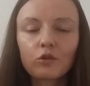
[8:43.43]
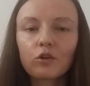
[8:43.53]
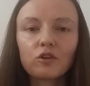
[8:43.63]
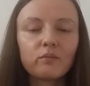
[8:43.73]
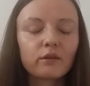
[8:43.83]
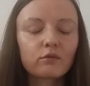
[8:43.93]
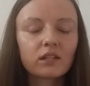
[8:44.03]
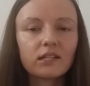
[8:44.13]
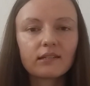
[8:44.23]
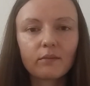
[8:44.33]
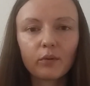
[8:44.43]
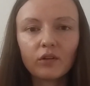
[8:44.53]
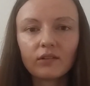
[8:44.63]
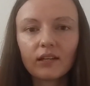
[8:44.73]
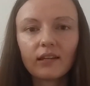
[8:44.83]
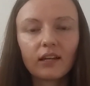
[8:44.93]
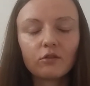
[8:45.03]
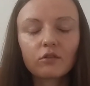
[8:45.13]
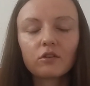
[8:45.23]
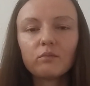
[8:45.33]
you're going to be really disappointed and
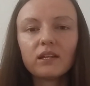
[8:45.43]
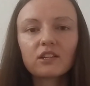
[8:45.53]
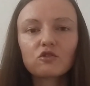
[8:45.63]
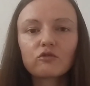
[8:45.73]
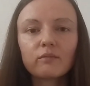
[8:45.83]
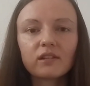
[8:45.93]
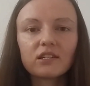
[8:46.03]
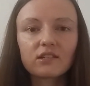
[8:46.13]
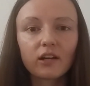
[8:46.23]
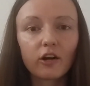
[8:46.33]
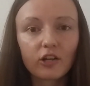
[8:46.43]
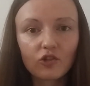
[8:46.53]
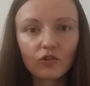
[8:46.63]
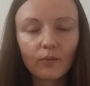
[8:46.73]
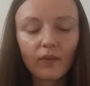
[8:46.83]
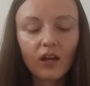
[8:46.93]
you're going to be extremely discouraged.